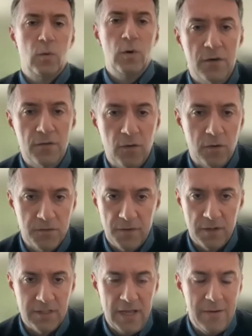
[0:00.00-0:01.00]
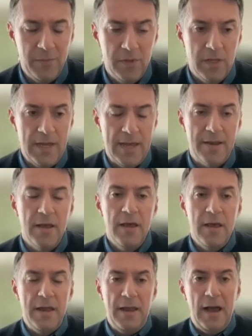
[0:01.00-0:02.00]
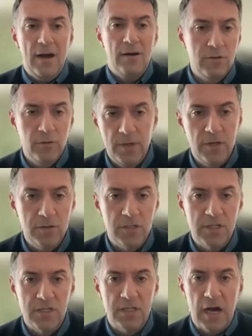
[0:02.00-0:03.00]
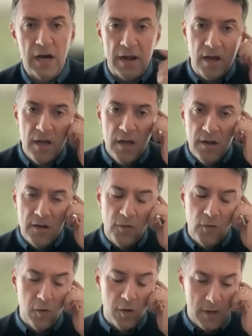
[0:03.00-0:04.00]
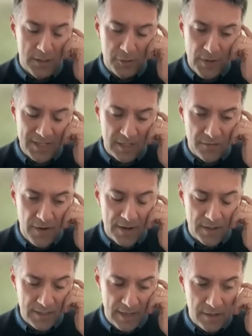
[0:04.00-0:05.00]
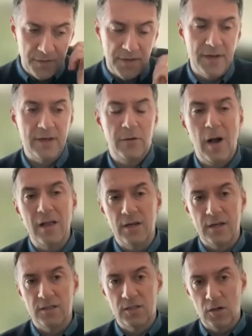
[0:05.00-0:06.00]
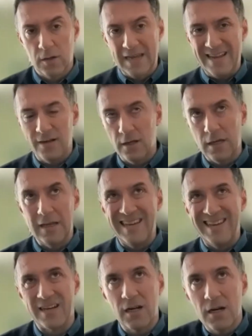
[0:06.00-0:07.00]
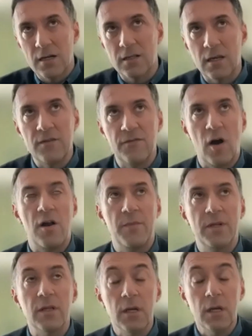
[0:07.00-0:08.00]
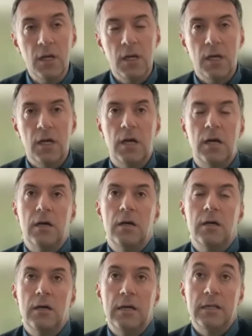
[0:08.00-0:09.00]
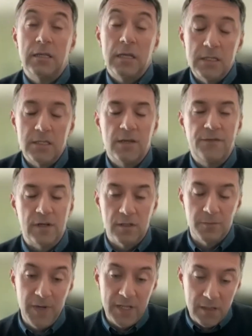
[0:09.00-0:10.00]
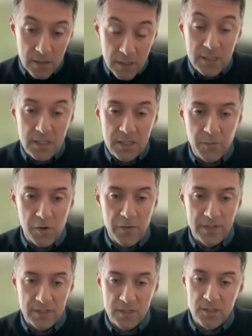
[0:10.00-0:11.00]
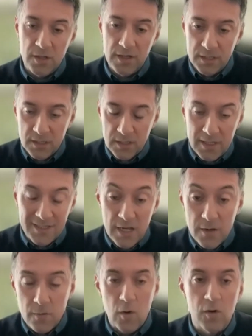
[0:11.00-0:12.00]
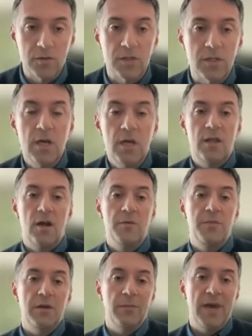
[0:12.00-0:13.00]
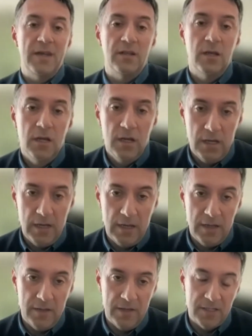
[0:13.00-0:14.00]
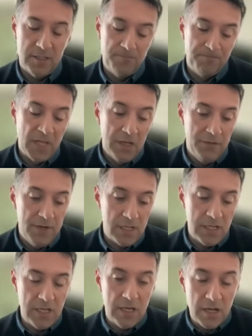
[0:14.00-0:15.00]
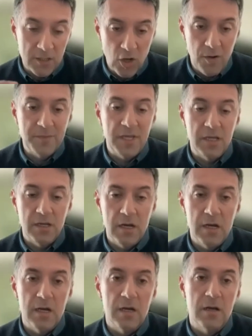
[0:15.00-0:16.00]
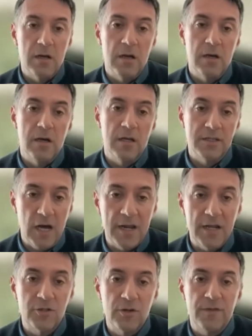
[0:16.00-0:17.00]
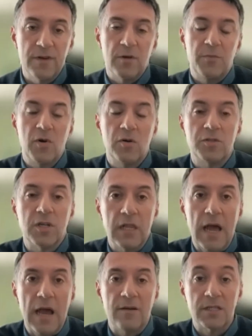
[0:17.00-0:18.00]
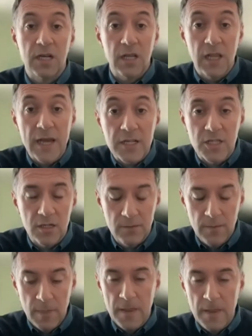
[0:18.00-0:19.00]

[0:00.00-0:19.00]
workforce, for example, and how do we use this data for addressing various health inequalities. So in a current environment, it's difficult, but this is progress, and so there's inroads that are being made in this. Firstly, adopting a data-driven approach allows collection